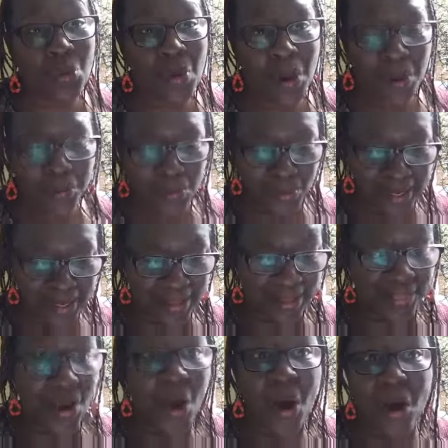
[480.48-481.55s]
up with
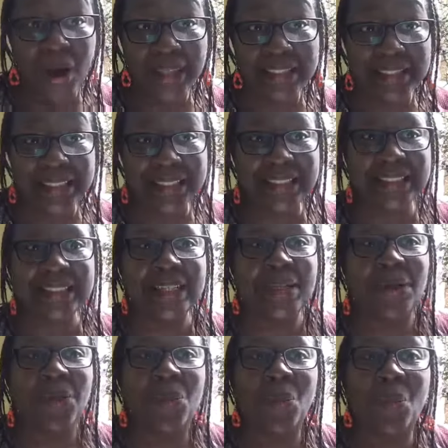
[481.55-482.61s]
until
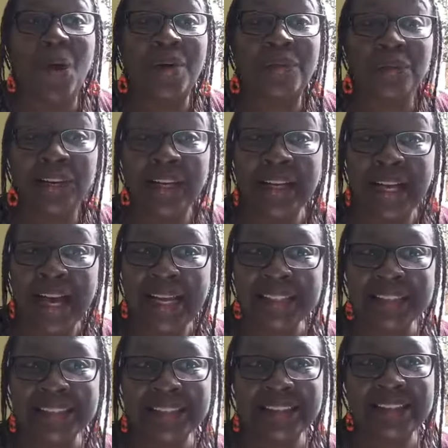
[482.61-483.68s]
one
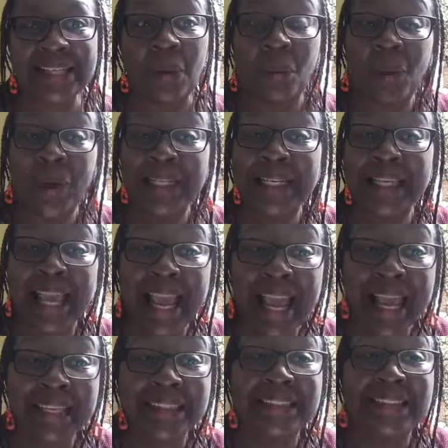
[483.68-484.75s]
realizes that one
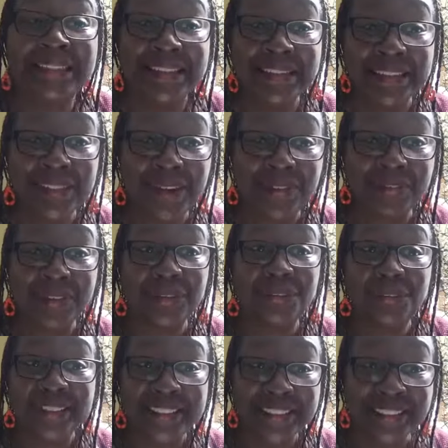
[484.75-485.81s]
can discover
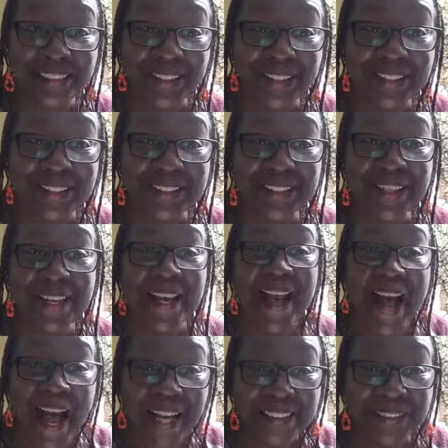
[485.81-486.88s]
research,
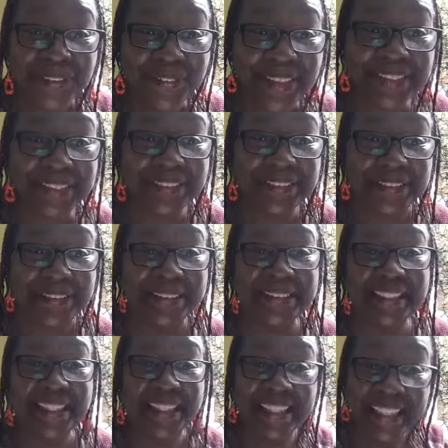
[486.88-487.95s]
ask questions,
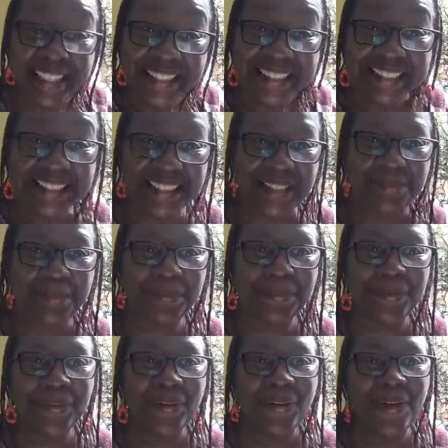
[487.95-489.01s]
think deep
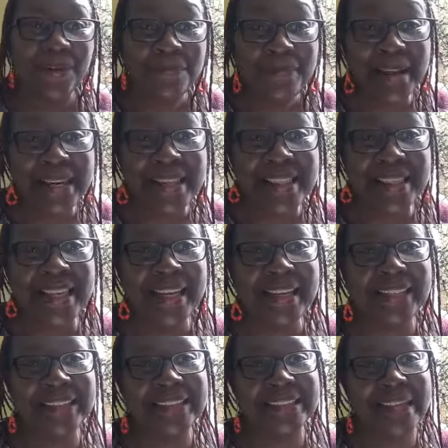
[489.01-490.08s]
on many
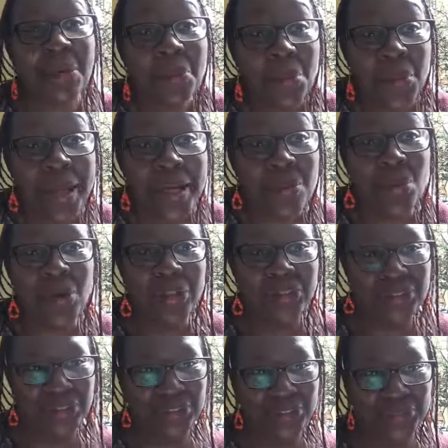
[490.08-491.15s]
things that we want
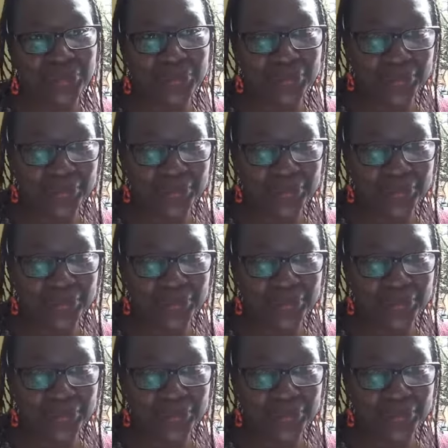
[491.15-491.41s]
to do.